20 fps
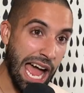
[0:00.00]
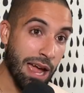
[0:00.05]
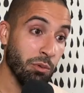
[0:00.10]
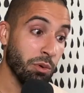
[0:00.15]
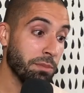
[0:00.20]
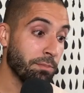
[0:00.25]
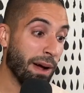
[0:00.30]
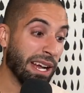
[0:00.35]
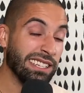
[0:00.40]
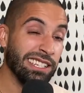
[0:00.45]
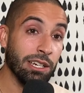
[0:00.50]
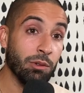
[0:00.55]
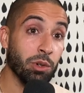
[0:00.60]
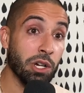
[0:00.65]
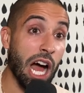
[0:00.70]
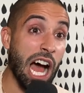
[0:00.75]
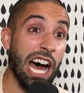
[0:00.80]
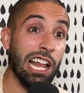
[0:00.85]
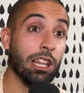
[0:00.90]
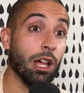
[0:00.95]
would my dick would
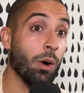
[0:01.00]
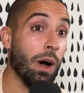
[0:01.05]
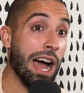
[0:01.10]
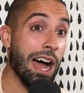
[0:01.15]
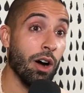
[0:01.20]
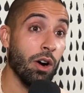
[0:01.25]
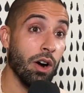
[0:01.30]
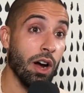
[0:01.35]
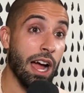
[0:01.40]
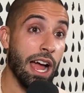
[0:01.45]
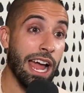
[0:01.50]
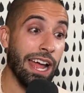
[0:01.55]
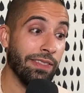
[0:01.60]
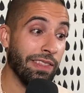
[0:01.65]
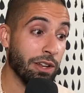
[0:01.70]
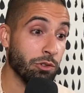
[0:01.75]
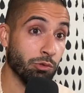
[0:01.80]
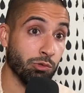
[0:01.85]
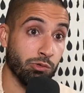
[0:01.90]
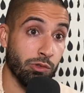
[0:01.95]
hollow out and
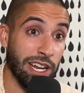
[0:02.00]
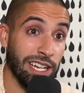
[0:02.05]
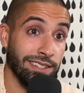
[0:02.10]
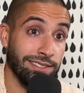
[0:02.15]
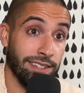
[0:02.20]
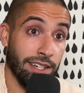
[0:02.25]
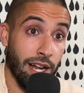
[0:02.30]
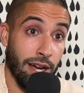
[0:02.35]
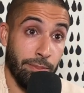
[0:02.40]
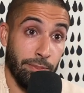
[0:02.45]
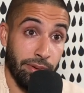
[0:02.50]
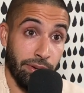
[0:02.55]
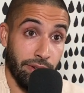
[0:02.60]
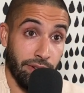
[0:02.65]
then raisin up,